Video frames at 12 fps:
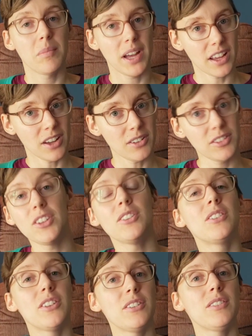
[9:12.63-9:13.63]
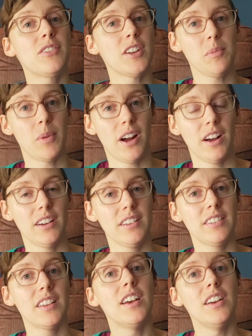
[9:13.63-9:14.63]
My go-to gluten-free
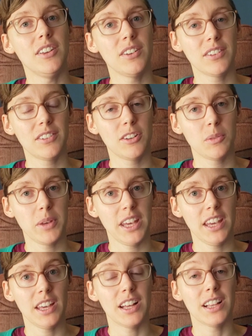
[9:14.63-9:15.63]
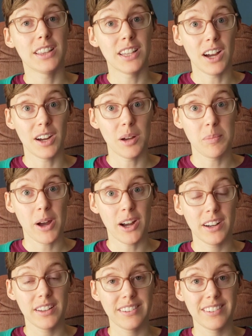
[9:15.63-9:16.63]
bars used to be Lara
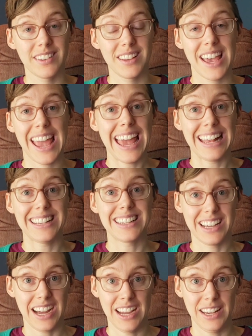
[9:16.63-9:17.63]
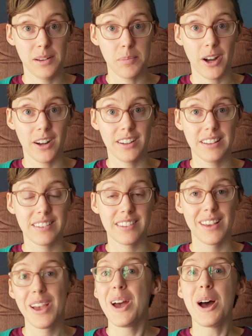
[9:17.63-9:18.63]
bars and Kind bars,
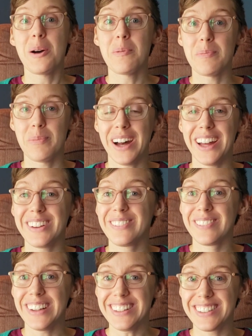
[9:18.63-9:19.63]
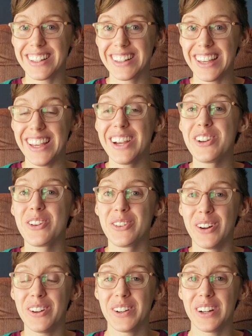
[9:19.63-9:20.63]
but recently
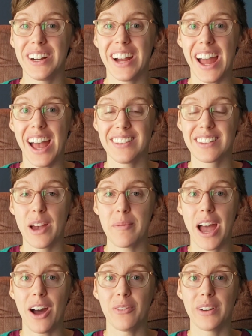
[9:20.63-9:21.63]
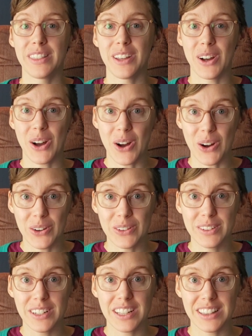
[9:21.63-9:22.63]
Kroger has come out with their
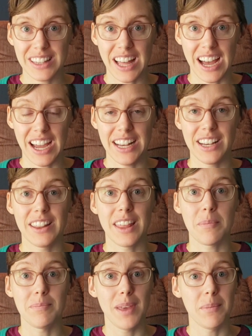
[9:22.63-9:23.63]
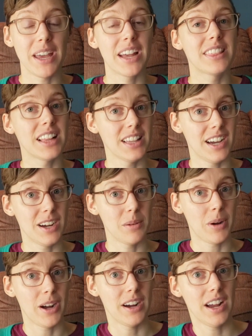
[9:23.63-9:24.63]
own line that mimic the Lara
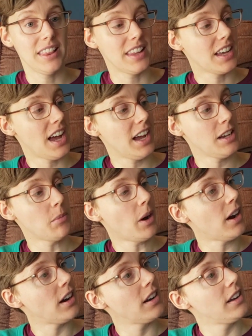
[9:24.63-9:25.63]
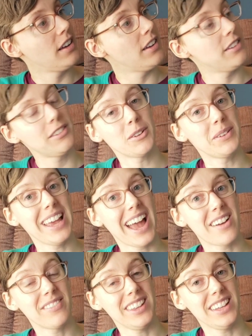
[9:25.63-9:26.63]
bar and the Kind bar. So we
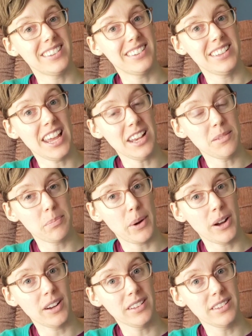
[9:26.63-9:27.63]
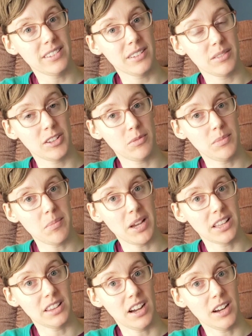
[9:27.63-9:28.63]
have these date bars, which
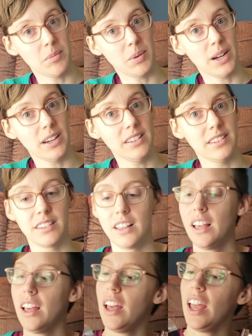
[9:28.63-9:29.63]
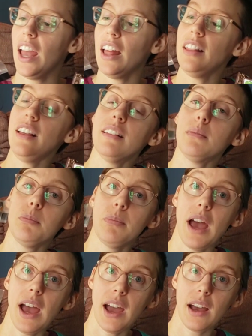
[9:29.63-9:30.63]
mimic Lara bars, and these
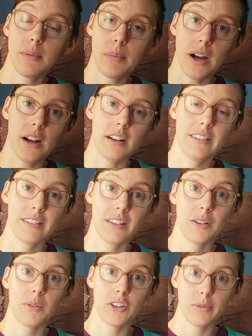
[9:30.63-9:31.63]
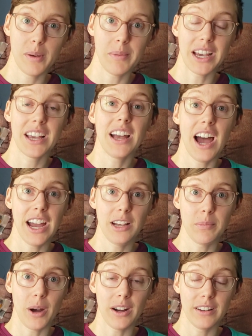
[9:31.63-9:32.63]
pack bars, which mimic
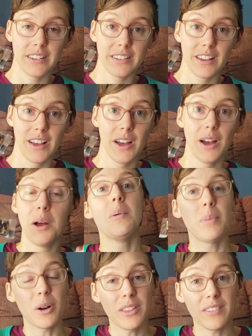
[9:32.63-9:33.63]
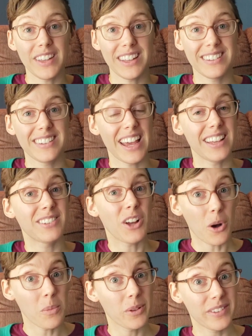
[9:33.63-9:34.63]
Kind bars. Both of these taste
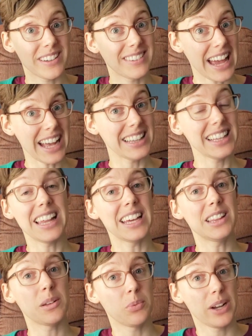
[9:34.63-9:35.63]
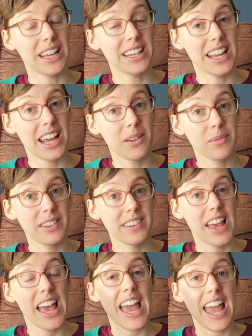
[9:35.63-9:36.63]
almost exactly like the brand names
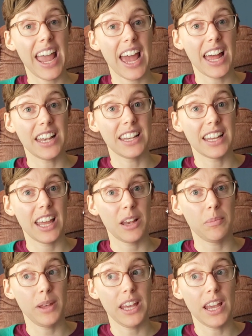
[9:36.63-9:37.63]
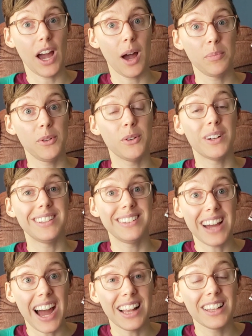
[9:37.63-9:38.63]
and can be up to
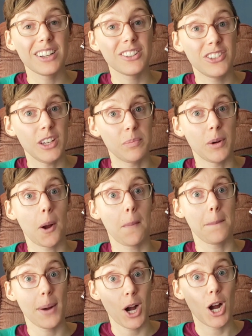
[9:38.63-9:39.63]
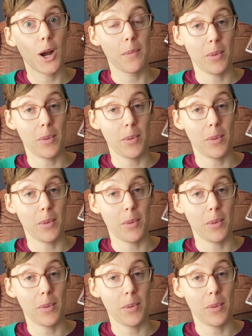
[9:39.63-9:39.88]
$1 cheaper per